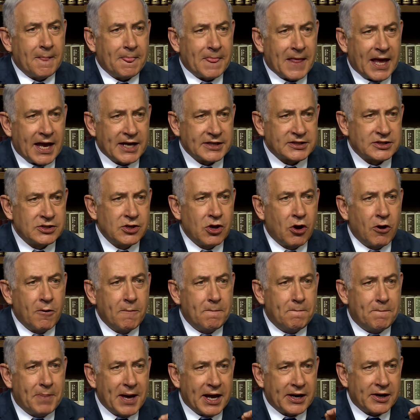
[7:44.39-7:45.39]
has no
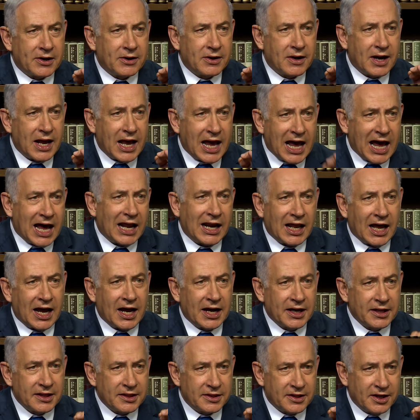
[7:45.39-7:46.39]
better
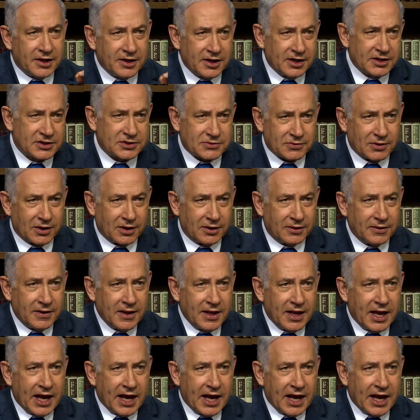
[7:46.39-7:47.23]
ally than Israel.